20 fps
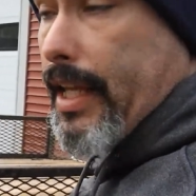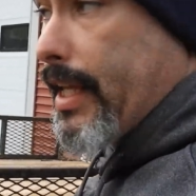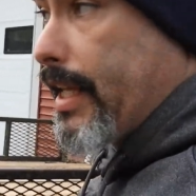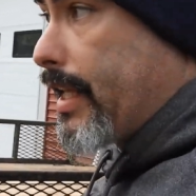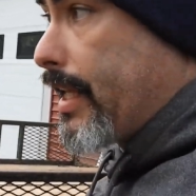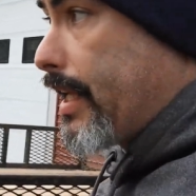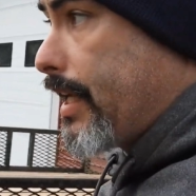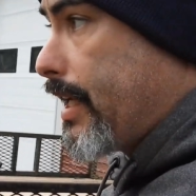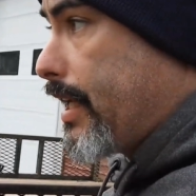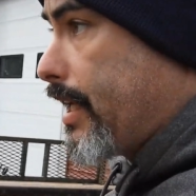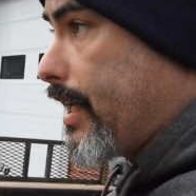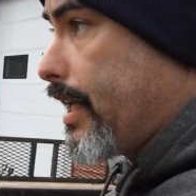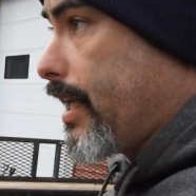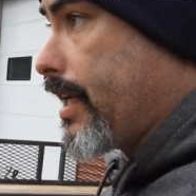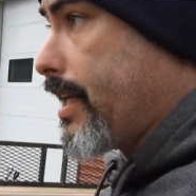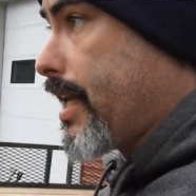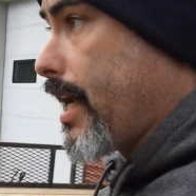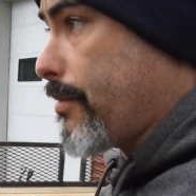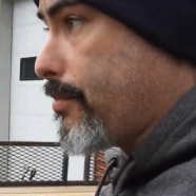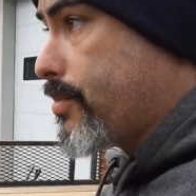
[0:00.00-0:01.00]

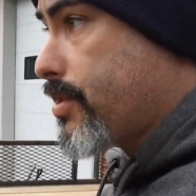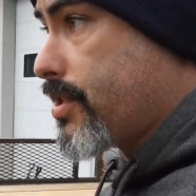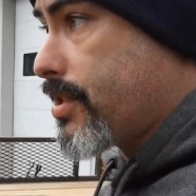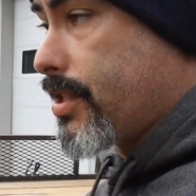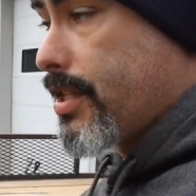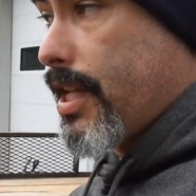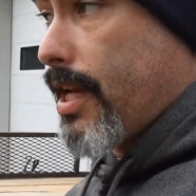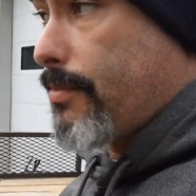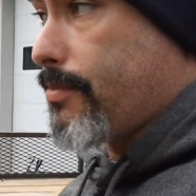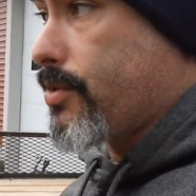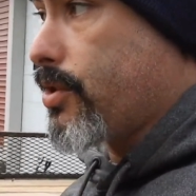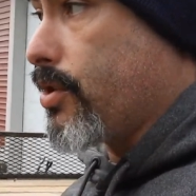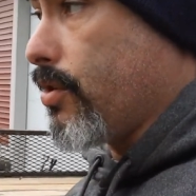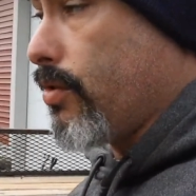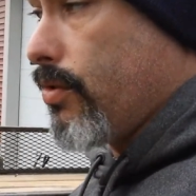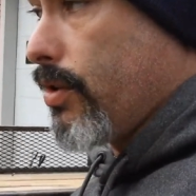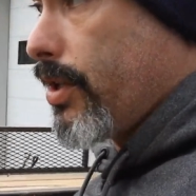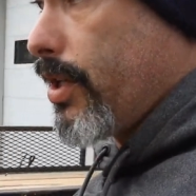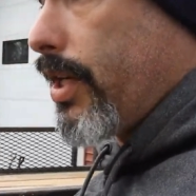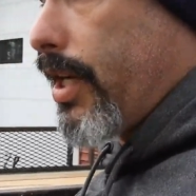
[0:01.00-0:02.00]
It kept
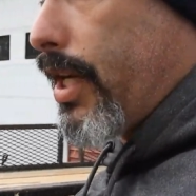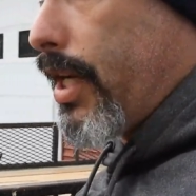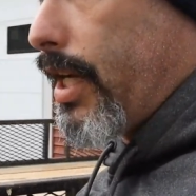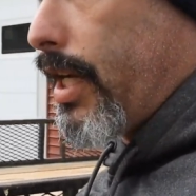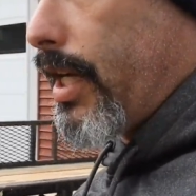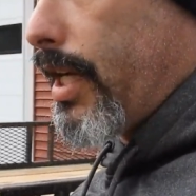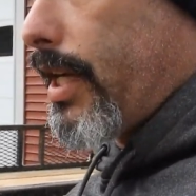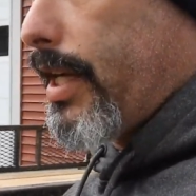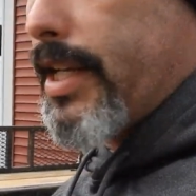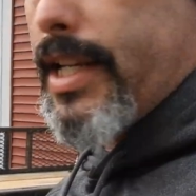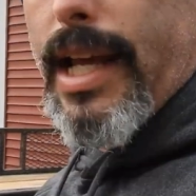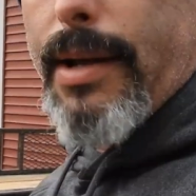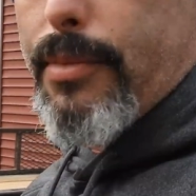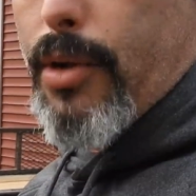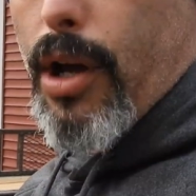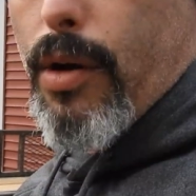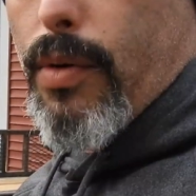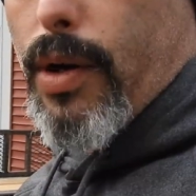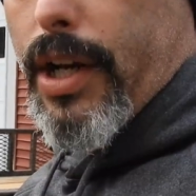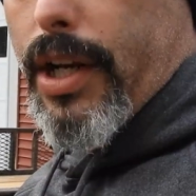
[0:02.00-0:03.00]
going. It kept
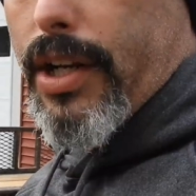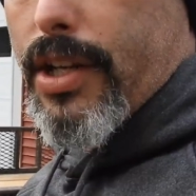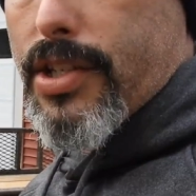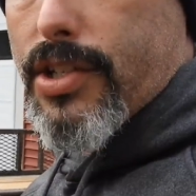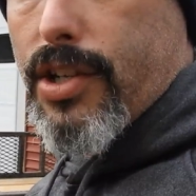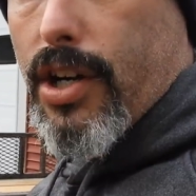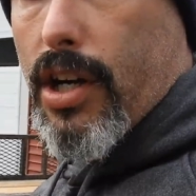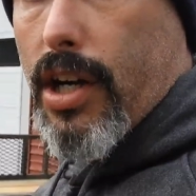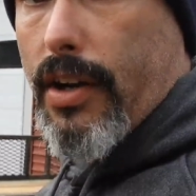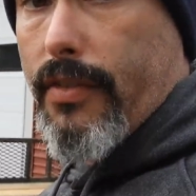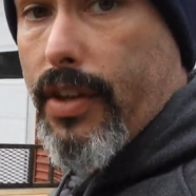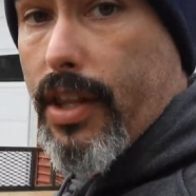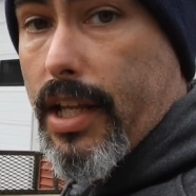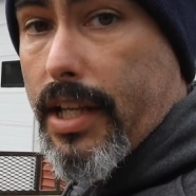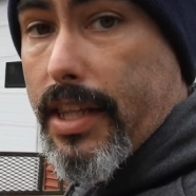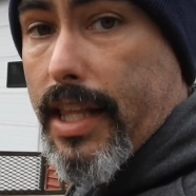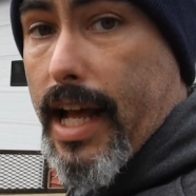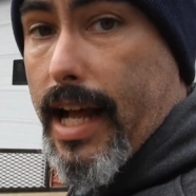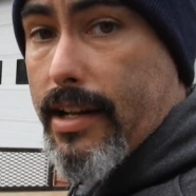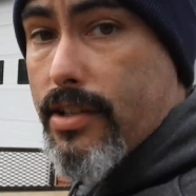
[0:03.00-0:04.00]
not wanting to start and everything
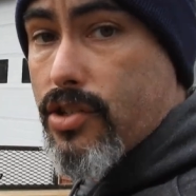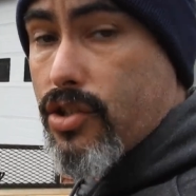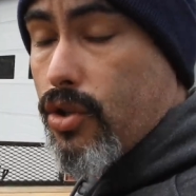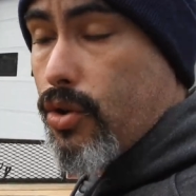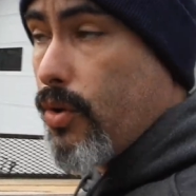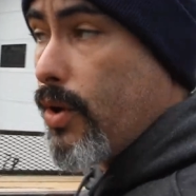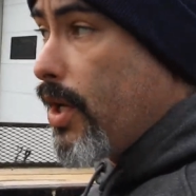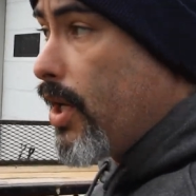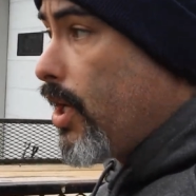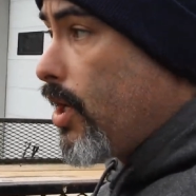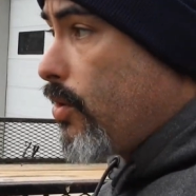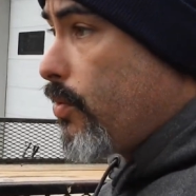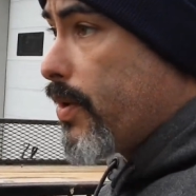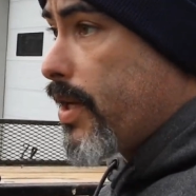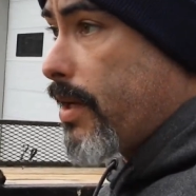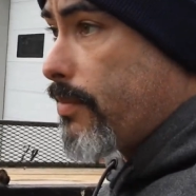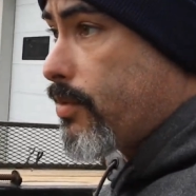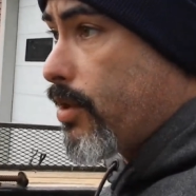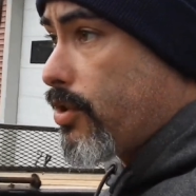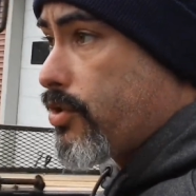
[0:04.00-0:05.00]
like that. So we
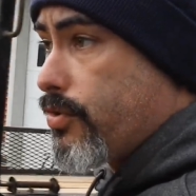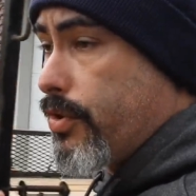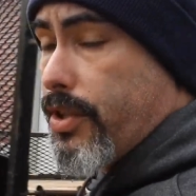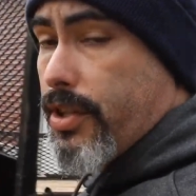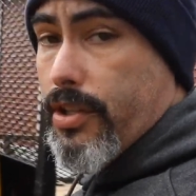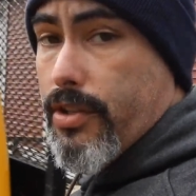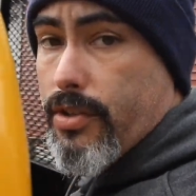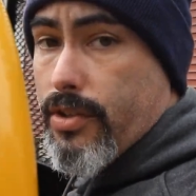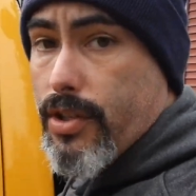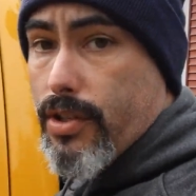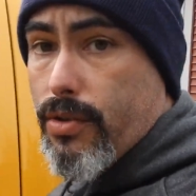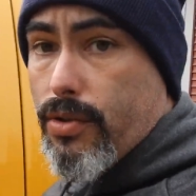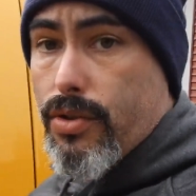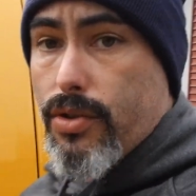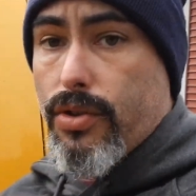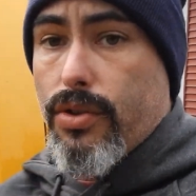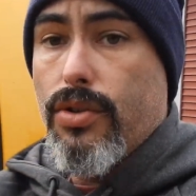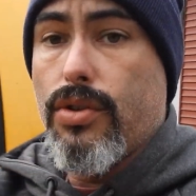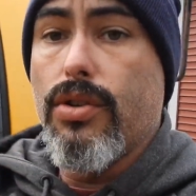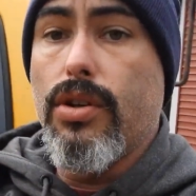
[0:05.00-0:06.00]
kept on doing the old
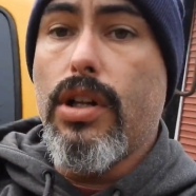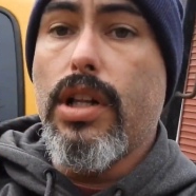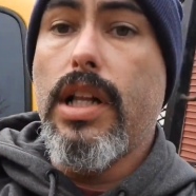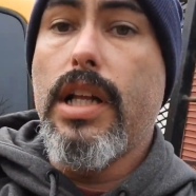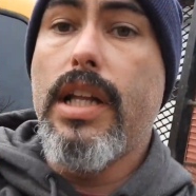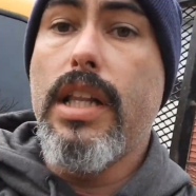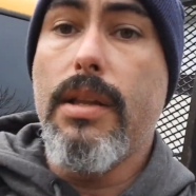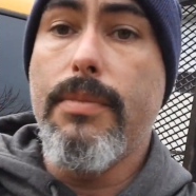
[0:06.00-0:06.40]
Google.